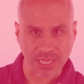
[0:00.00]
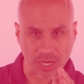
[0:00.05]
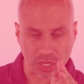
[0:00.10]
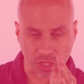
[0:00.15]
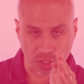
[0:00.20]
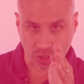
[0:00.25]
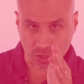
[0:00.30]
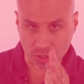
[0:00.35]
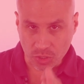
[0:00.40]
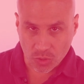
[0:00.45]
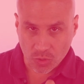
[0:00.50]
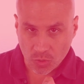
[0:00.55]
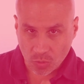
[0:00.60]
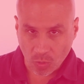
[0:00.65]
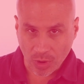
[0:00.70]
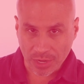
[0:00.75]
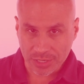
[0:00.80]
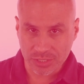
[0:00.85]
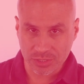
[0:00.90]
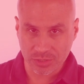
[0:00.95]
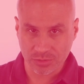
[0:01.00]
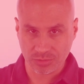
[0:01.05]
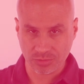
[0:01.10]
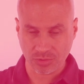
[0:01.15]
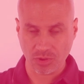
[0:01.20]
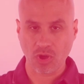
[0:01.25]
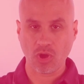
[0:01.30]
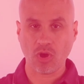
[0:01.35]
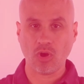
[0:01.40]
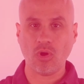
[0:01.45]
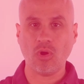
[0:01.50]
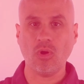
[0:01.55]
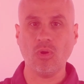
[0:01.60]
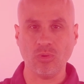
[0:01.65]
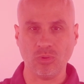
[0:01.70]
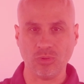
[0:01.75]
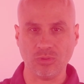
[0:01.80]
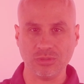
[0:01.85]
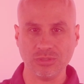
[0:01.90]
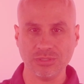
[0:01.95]
that you want to
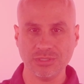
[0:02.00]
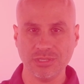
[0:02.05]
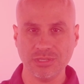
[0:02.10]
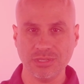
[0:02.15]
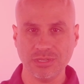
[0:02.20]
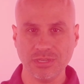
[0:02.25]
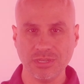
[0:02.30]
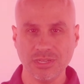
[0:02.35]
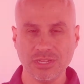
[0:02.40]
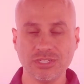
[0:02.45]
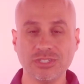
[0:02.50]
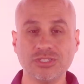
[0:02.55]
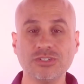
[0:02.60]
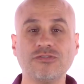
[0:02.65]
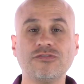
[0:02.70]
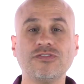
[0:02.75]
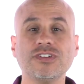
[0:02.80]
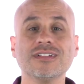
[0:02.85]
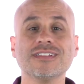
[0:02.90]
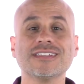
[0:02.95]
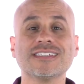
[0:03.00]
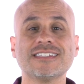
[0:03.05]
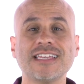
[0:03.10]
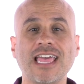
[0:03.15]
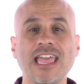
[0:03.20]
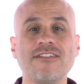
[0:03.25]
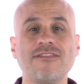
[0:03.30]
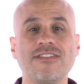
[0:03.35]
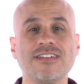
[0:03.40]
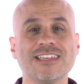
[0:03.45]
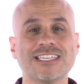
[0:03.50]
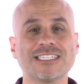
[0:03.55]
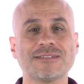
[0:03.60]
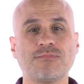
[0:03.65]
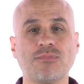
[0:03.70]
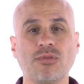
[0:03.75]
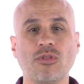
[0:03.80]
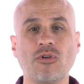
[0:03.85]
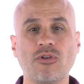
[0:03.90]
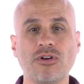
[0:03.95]
hold to feel safe in
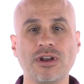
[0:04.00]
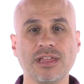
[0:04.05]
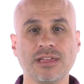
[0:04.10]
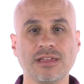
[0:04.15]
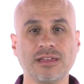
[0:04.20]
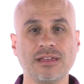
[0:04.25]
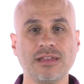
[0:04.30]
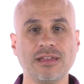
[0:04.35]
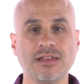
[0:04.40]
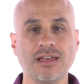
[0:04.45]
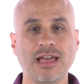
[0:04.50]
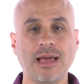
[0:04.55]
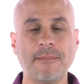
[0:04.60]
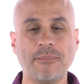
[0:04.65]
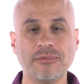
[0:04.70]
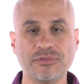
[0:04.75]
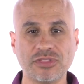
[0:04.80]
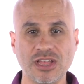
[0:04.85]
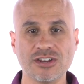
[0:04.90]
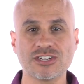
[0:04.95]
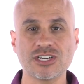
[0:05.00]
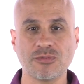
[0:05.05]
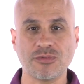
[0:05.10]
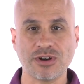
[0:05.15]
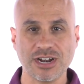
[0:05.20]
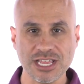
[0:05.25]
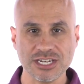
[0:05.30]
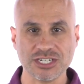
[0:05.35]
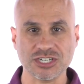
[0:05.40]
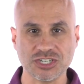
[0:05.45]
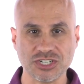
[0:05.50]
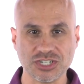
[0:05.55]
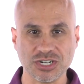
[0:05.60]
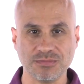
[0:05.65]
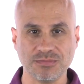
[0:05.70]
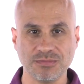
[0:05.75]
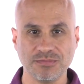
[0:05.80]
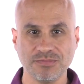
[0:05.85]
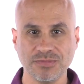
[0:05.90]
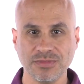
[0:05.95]
exploring a potential
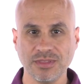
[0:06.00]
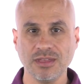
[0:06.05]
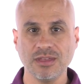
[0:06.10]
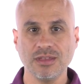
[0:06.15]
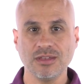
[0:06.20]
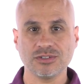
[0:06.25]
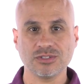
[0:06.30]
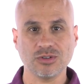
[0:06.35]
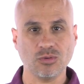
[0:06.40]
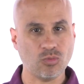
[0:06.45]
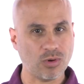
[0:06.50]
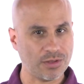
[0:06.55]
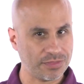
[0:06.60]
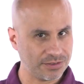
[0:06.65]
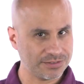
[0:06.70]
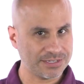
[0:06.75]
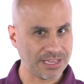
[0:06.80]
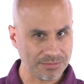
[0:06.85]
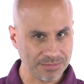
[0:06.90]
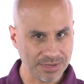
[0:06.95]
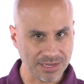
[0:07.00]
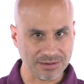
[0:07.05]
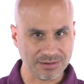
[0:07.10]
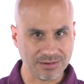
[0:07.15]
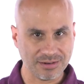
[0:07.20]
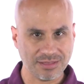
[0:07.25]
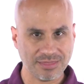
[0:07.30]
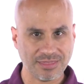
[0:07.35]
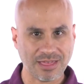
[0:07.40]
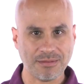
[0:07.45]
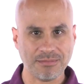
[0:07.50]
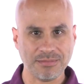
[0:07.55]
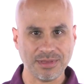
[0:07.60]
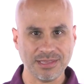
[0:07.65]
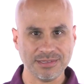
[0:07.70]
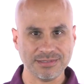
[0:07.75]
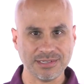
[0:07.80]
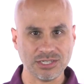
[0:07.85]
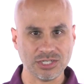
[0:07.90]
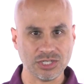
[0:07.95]
relationship. So what does that mean? That
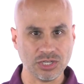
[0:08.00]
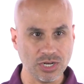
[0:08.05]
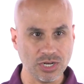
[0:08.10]
means that